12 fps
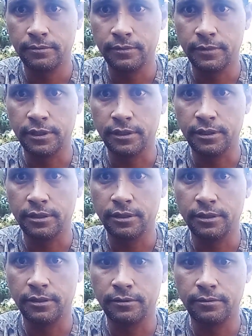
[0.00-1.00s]
There's your
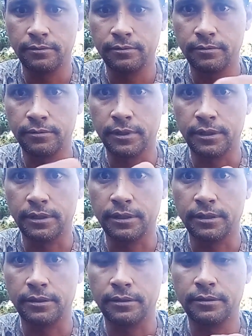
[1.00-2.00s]
hook. And
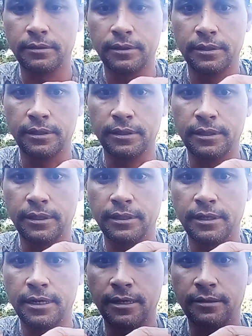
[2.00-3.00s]
your lead
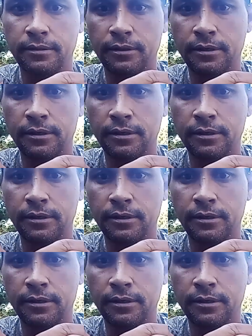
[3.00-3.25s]
line.